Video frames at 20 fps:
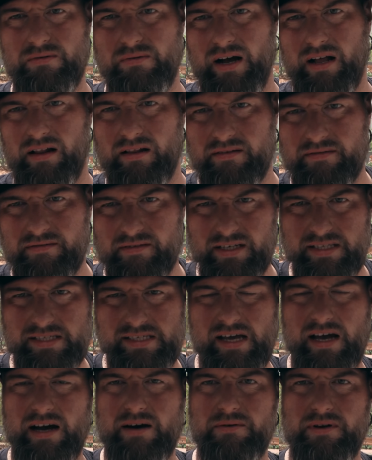Well, let's
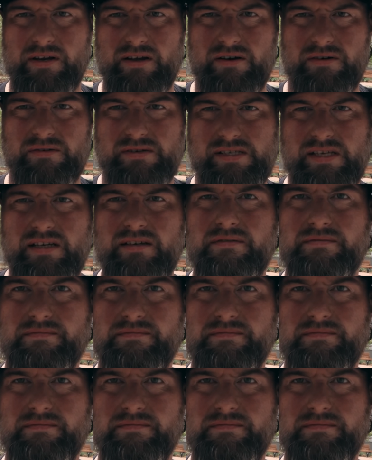see how it goes.